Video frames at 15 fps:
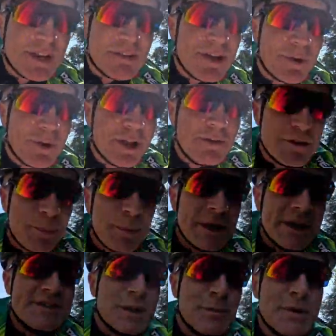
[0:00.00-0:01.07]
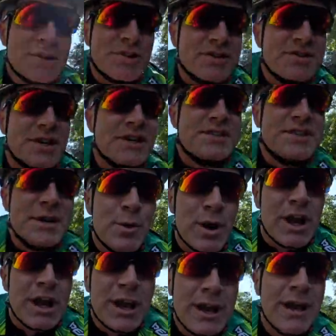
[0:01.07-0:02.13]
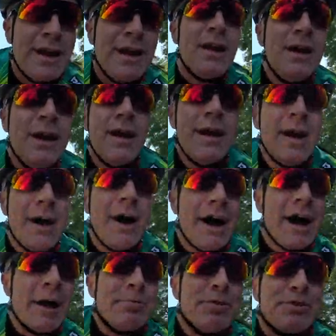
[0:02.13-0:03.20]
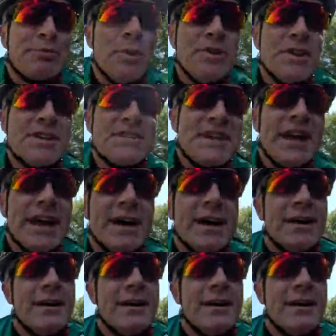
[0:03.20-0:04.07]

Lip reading: around all over the place. I'm interested to see what Hypersmooth does here.